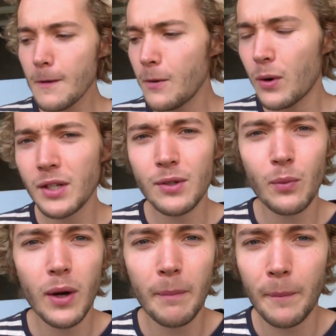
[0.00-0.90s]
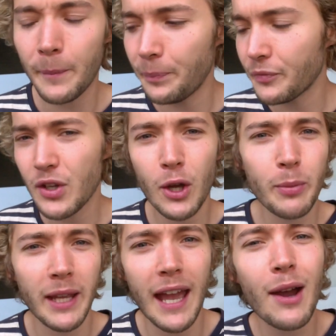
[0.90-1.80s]
Question 1.
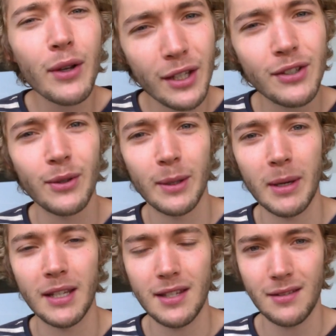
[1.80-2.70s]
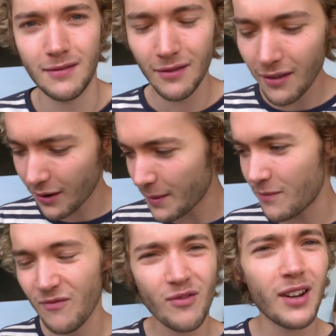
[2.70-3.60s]
Toby, how are you doing, mate?
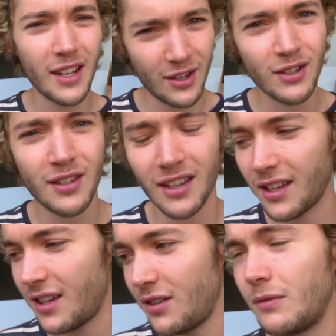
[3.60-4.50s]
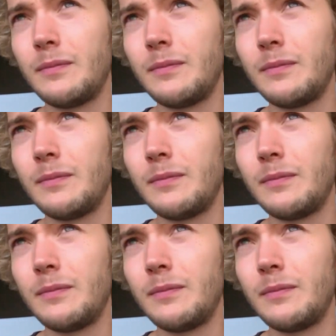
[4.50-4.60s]
I'm really good, thank you.